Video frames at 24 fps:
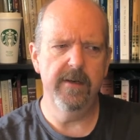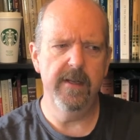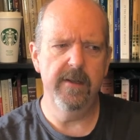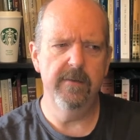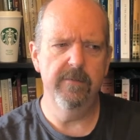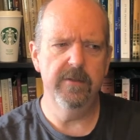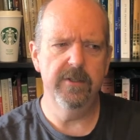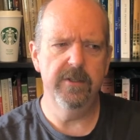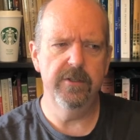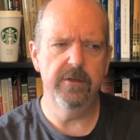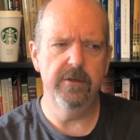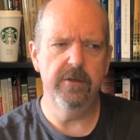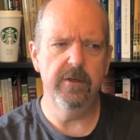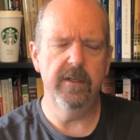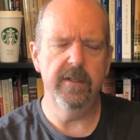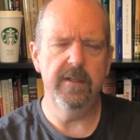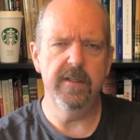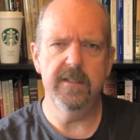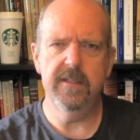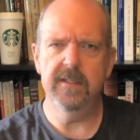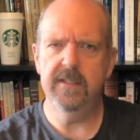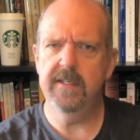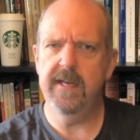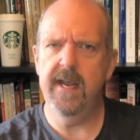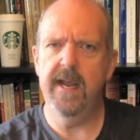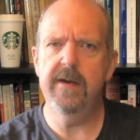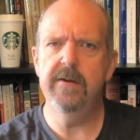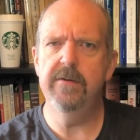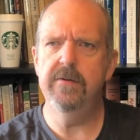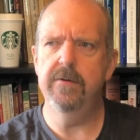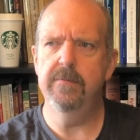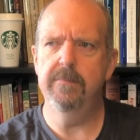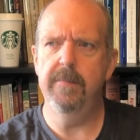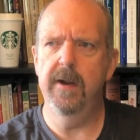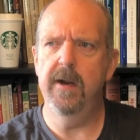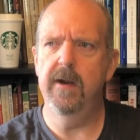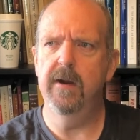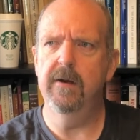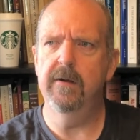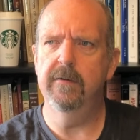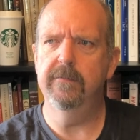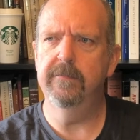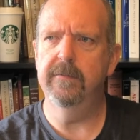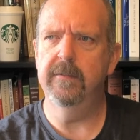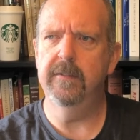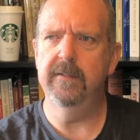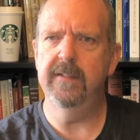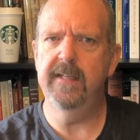he was certainly the standard bearer
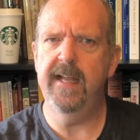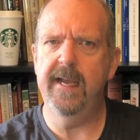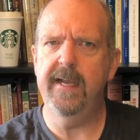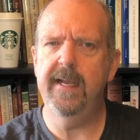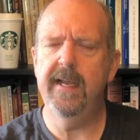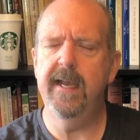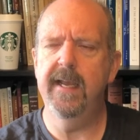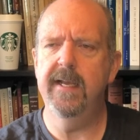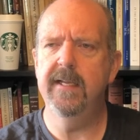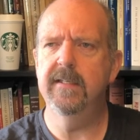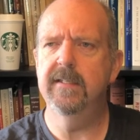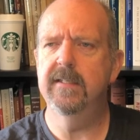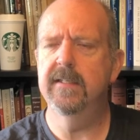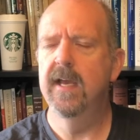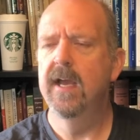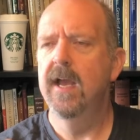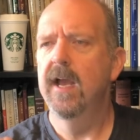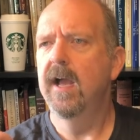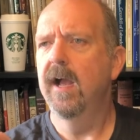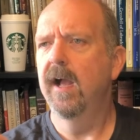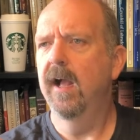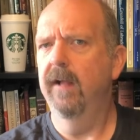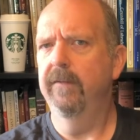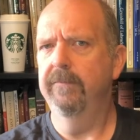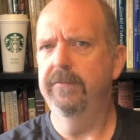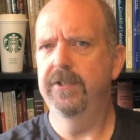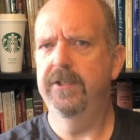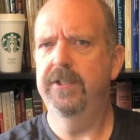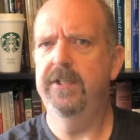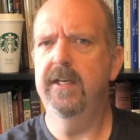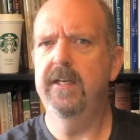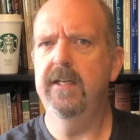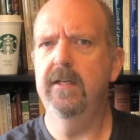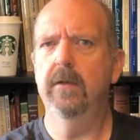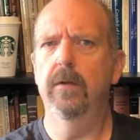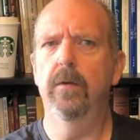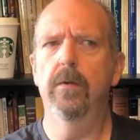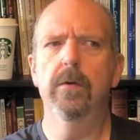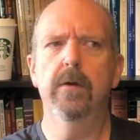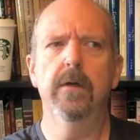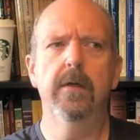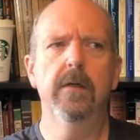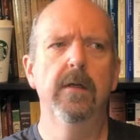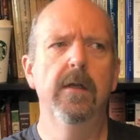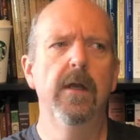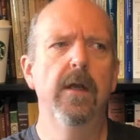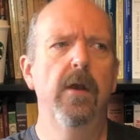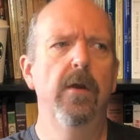for decades of City Lore,